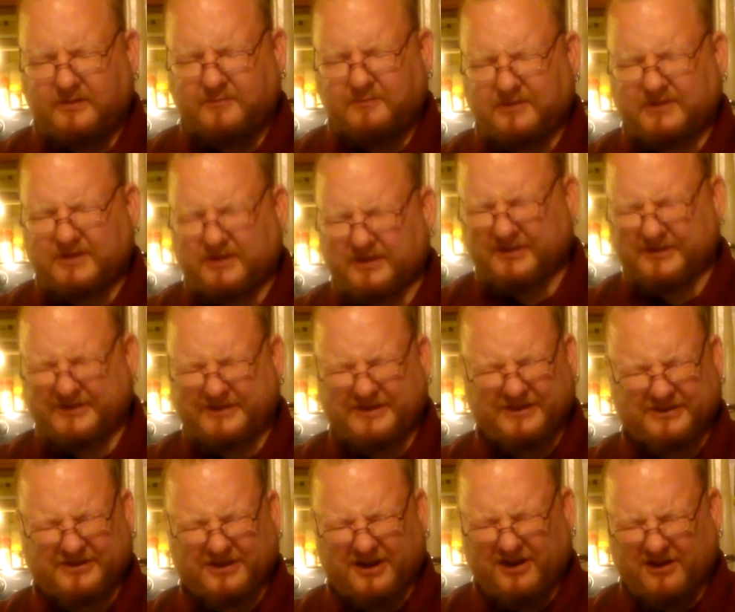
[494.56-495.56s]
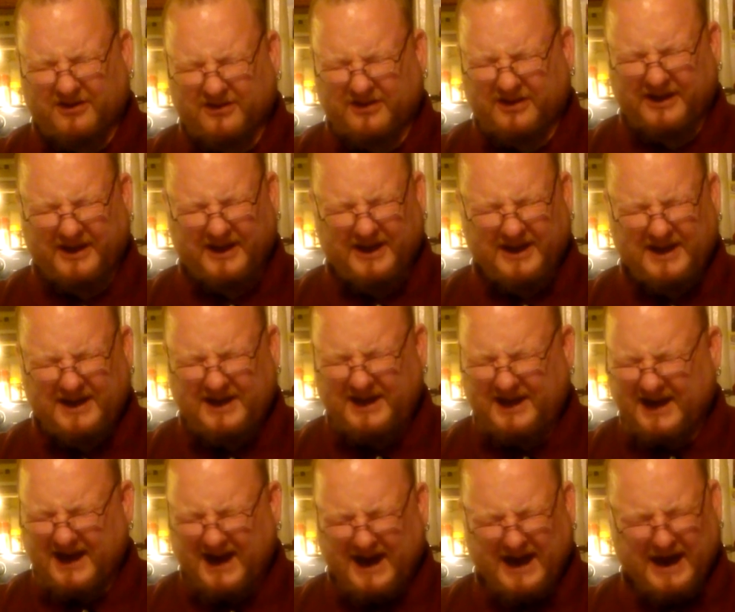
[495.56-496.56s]
But there's hardly any
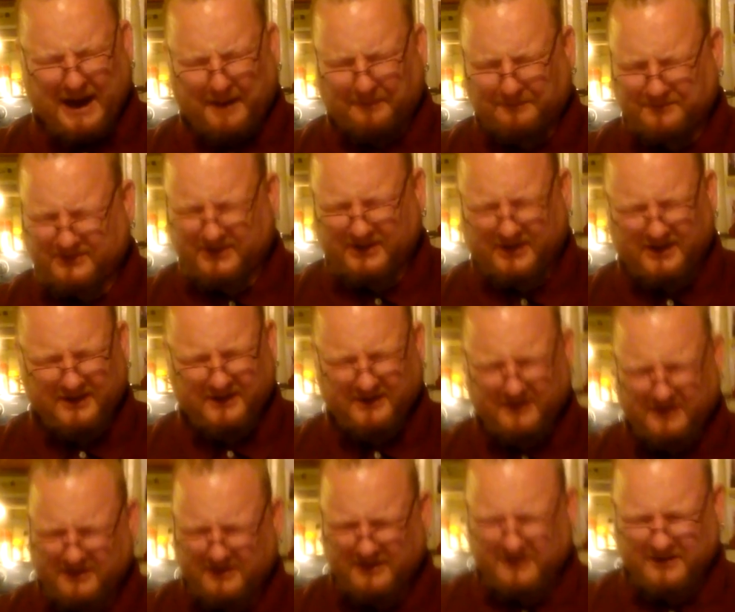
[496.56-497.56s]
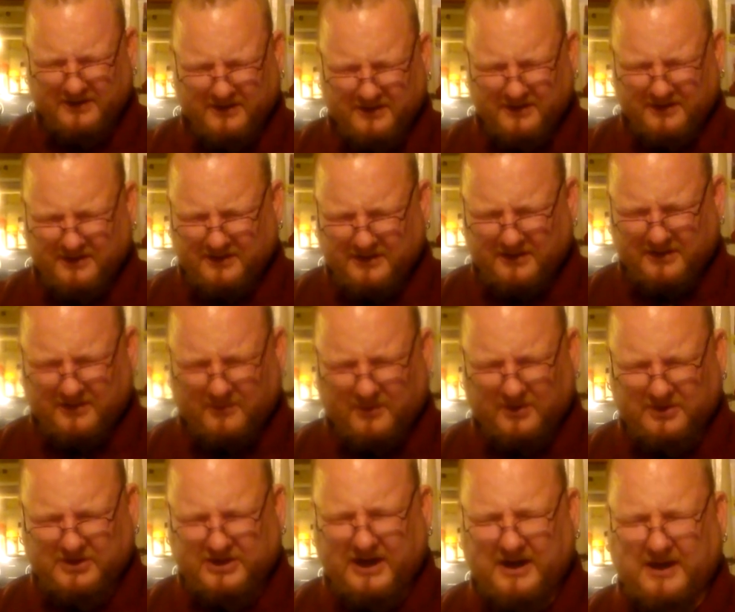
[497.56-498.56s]
hops,
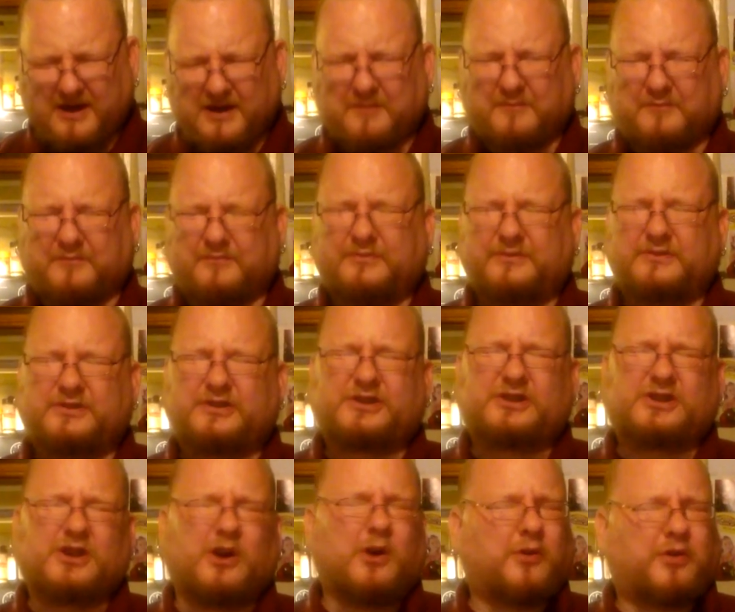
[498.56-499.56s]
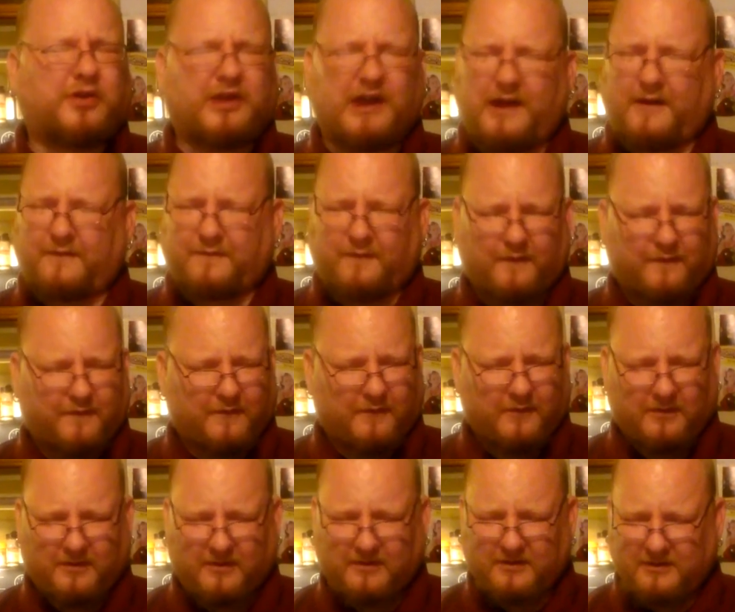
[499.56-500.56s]
which I am so thankful
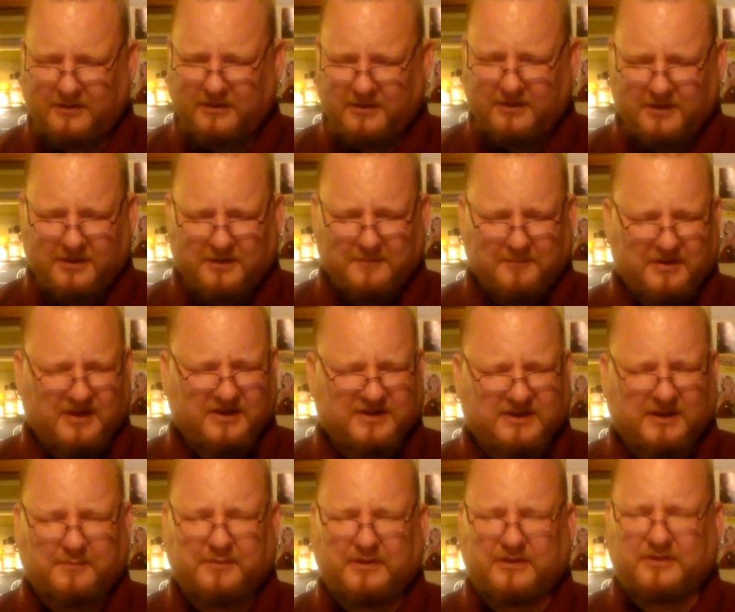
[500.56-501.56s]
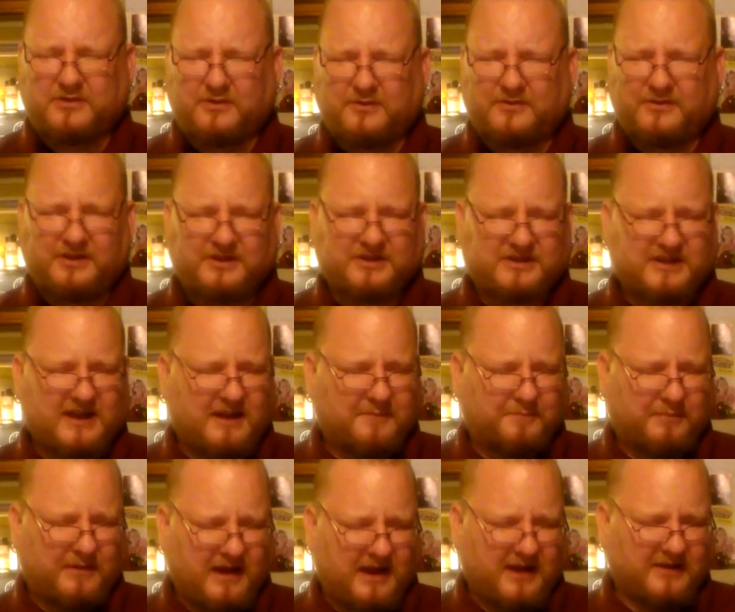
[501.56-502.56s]
for, because I've been doing these
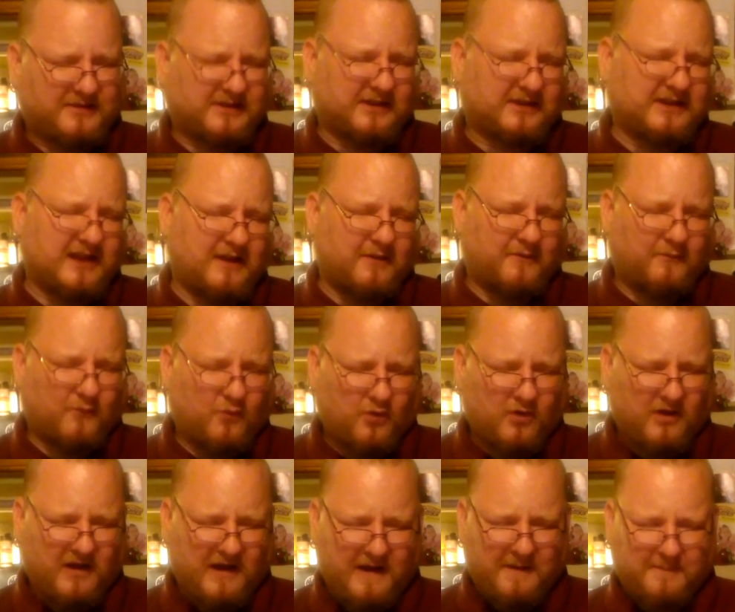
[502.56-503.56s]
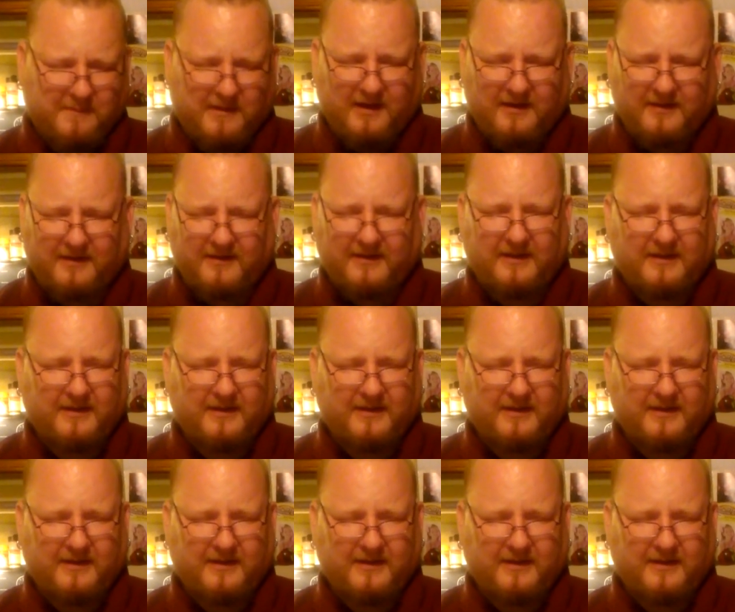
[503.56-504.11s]
IPAs like that Warhammer.